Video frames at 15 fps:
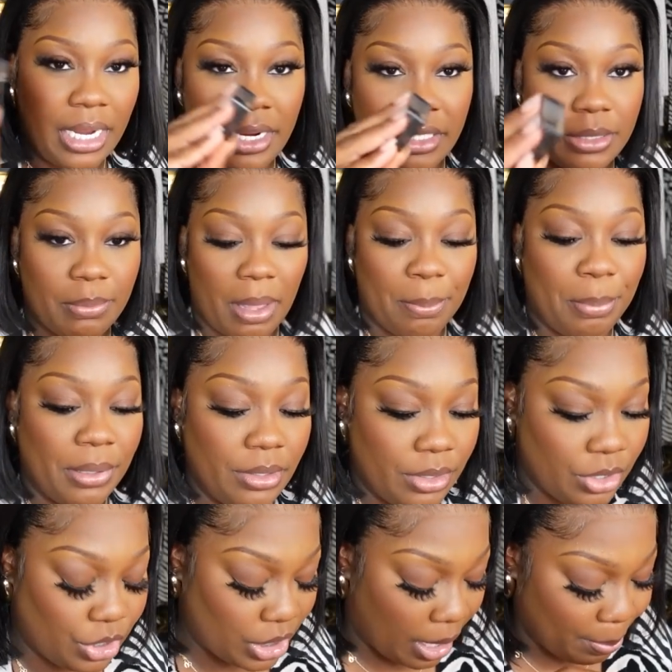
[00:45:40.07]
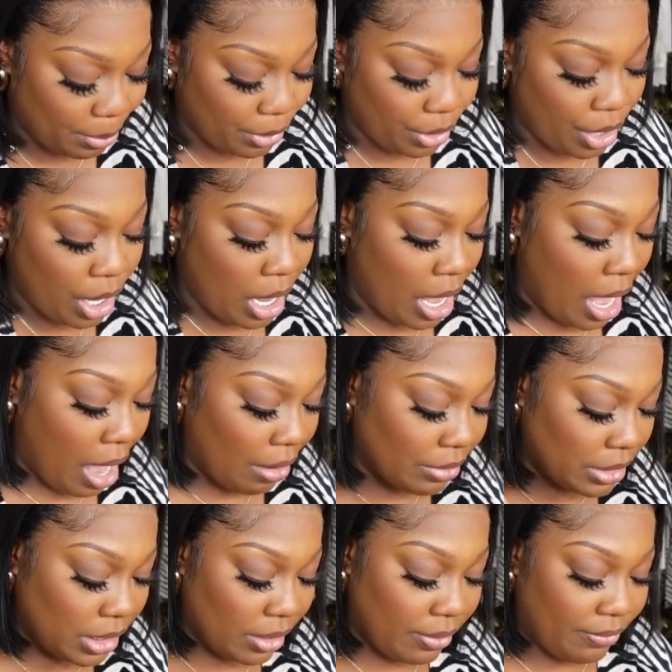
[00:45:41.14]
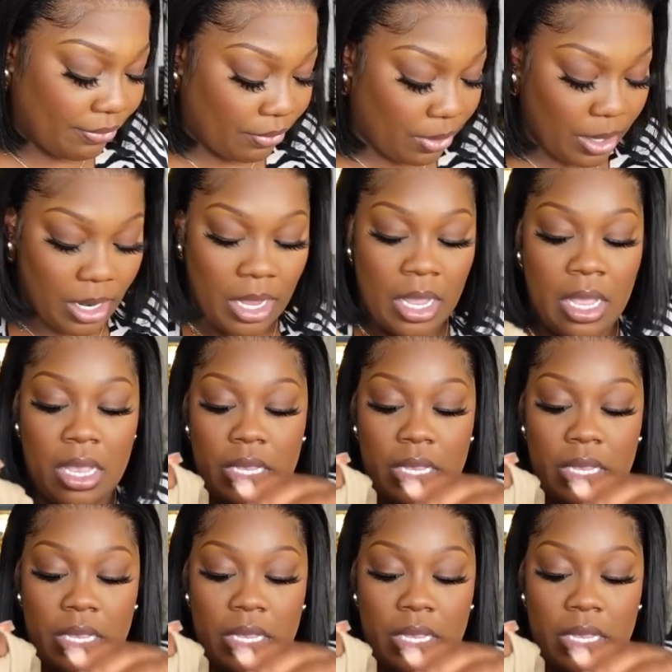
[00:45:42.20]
Here's my pencil sharpener I was looking for.